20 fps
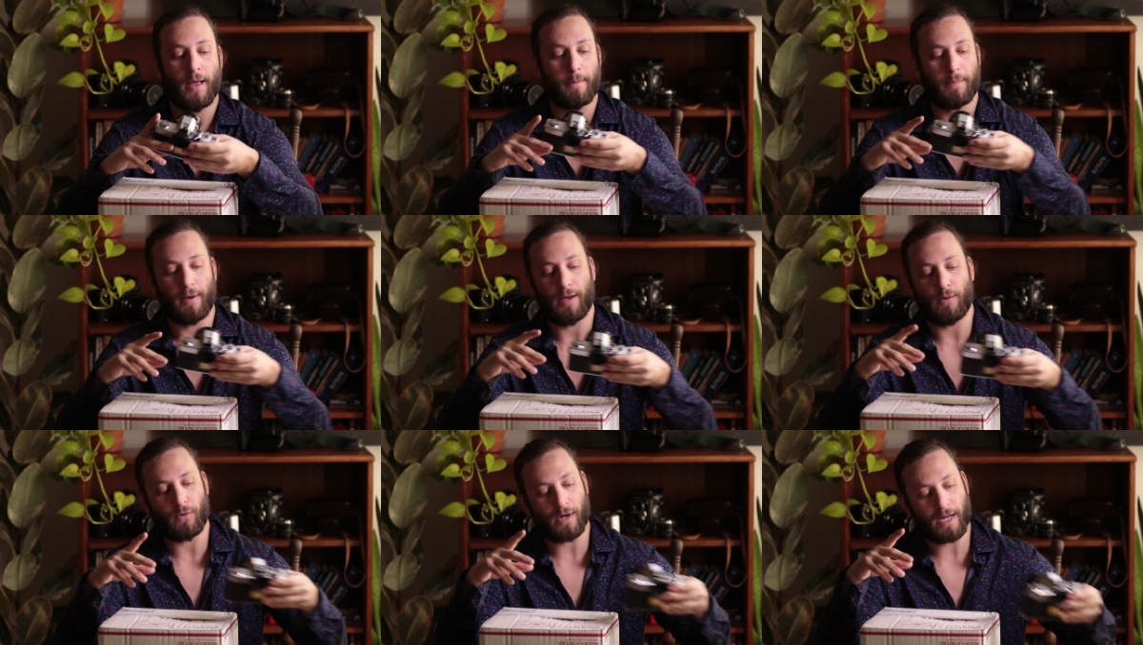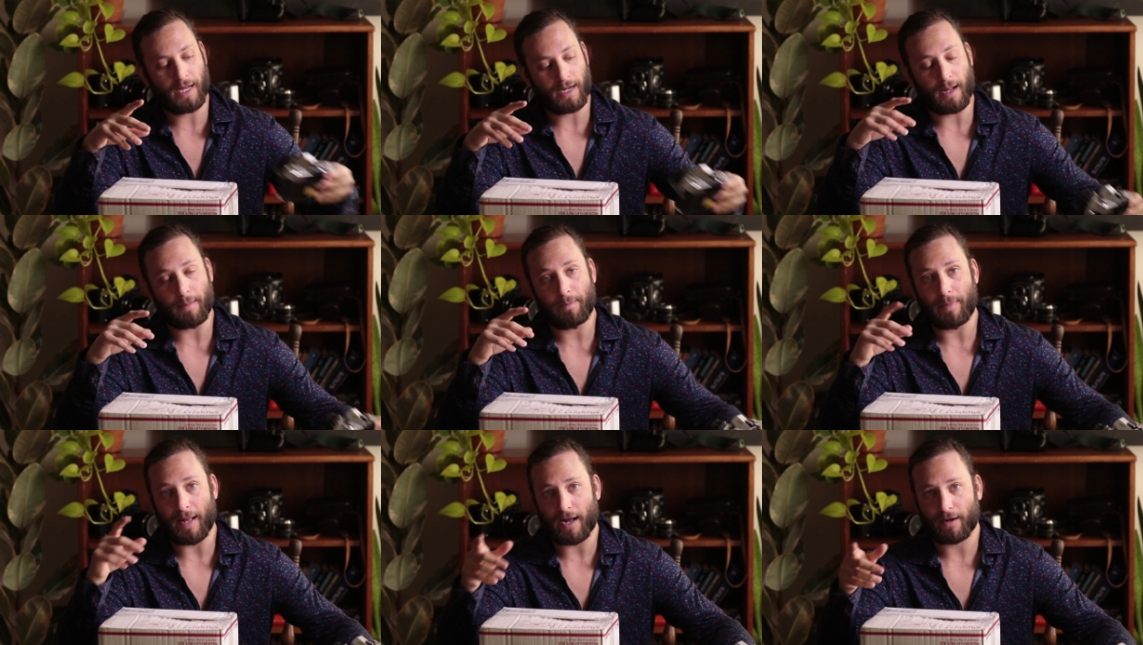But when I
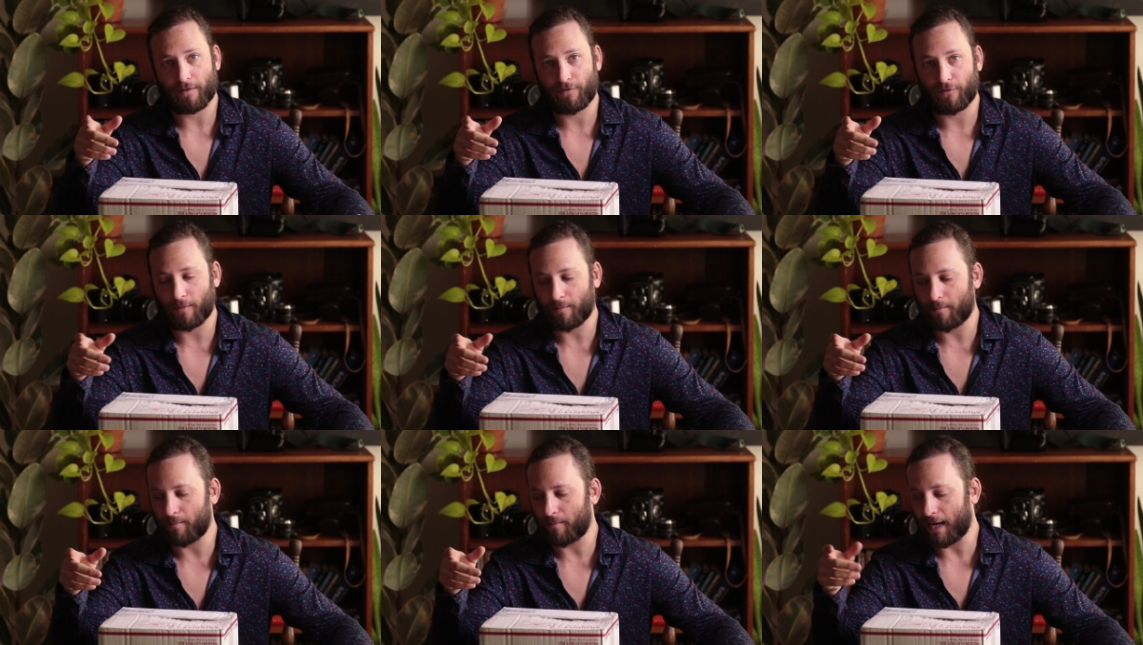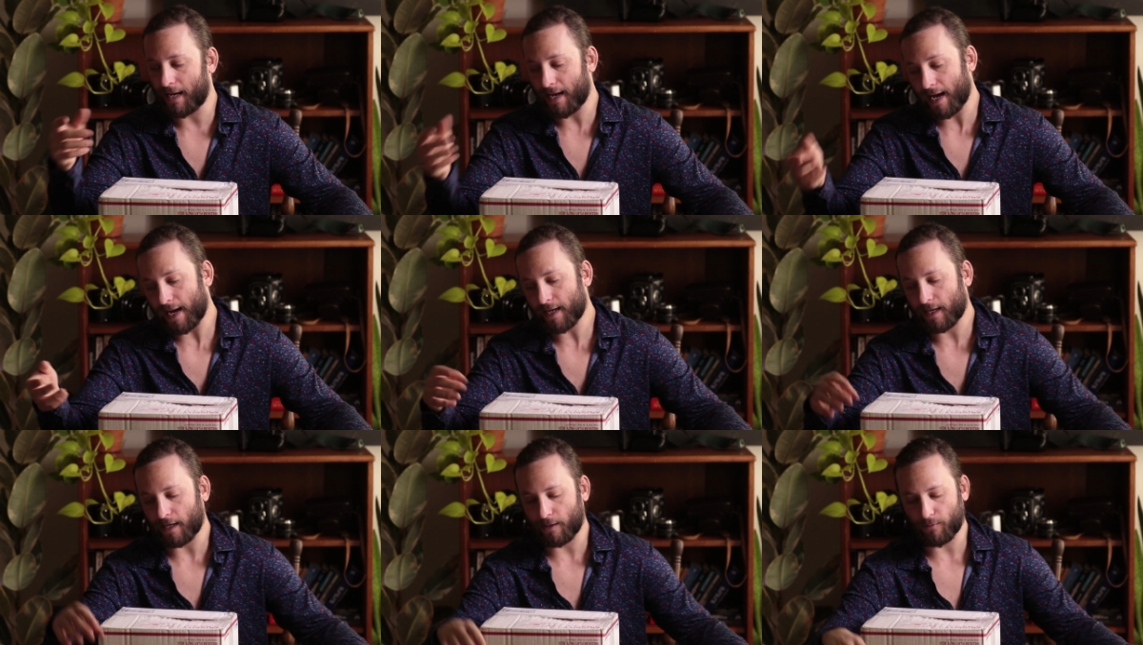got back from my
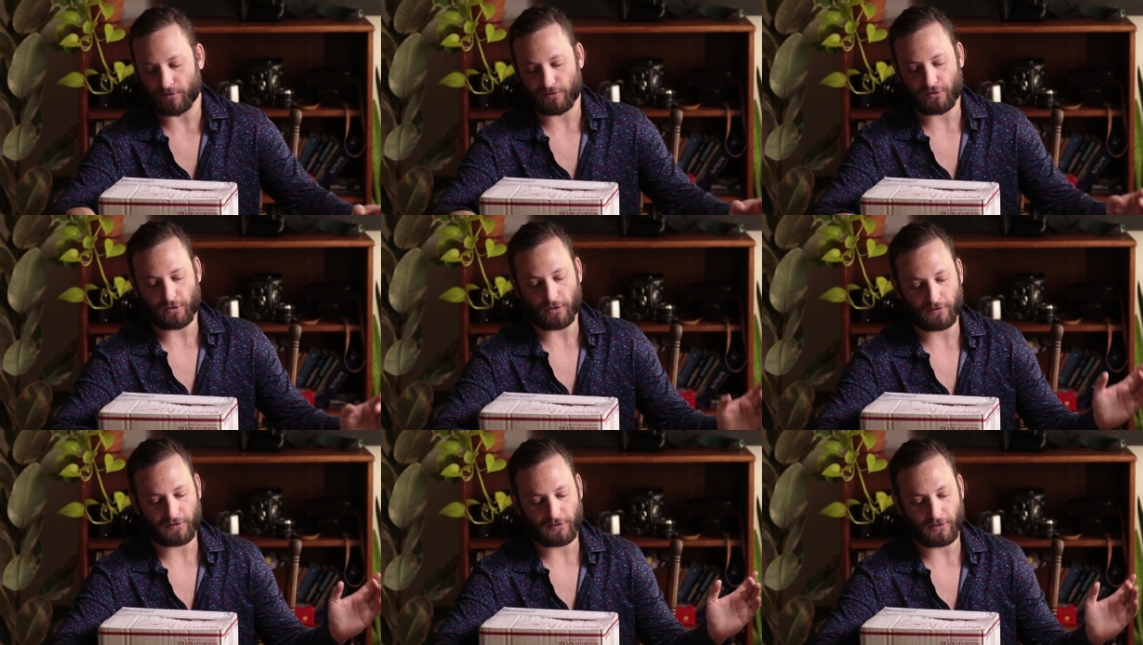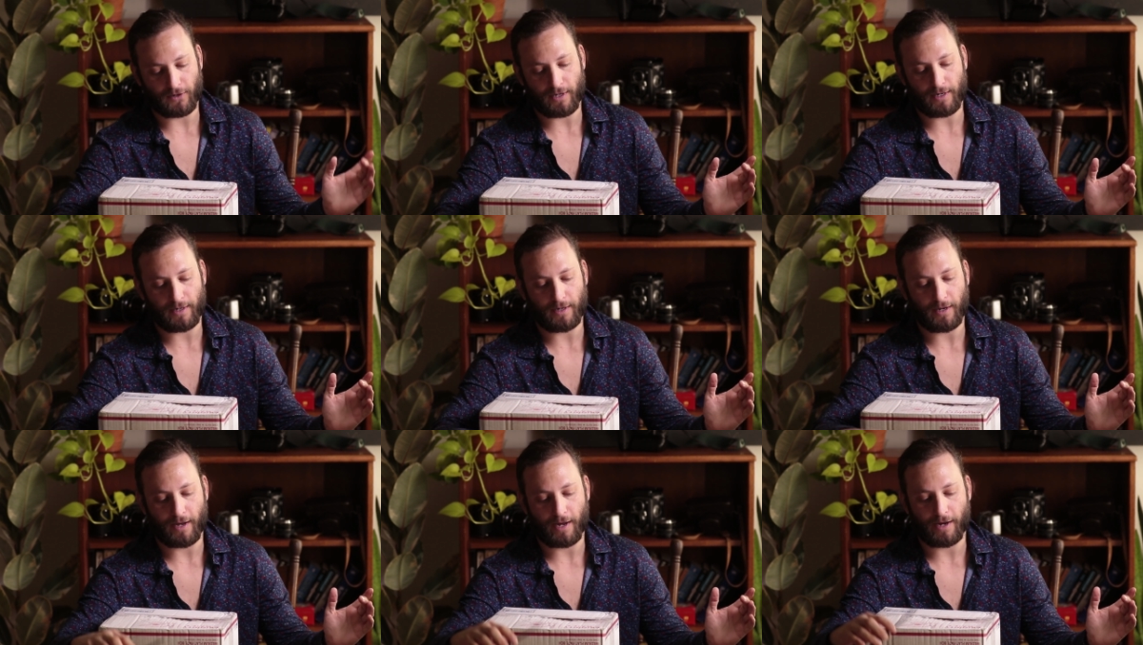hike I was just on,